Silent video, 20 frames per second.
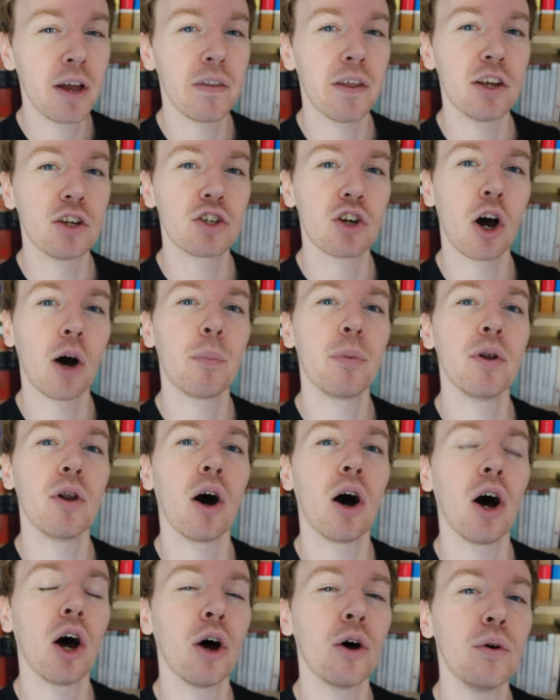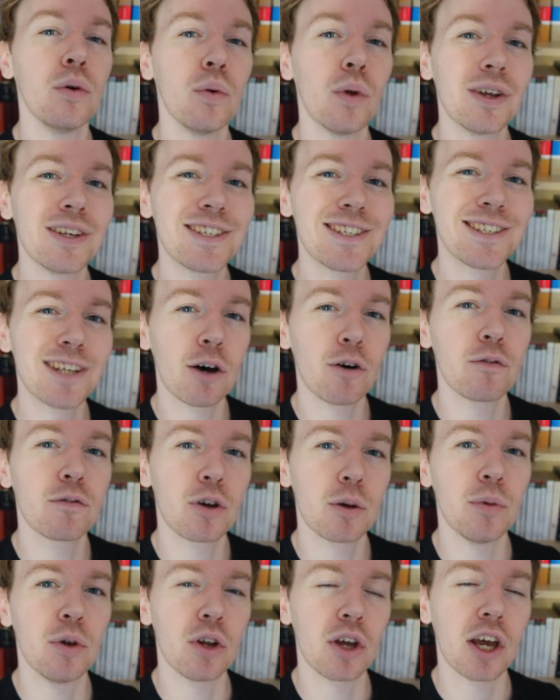They sharpen our own
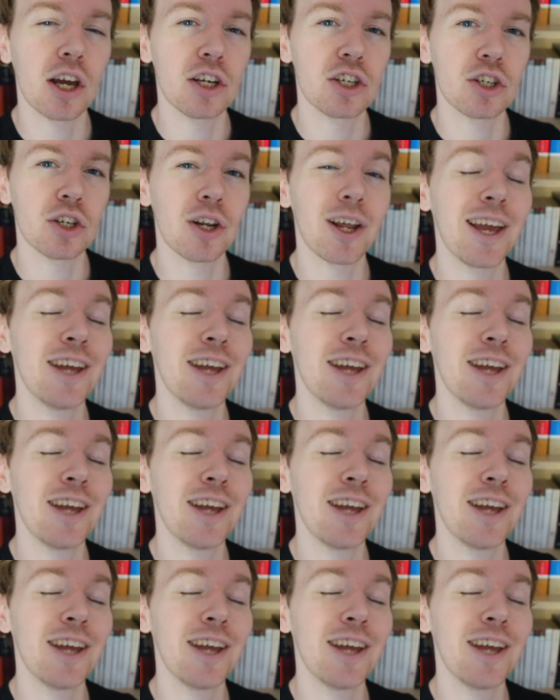self-communication.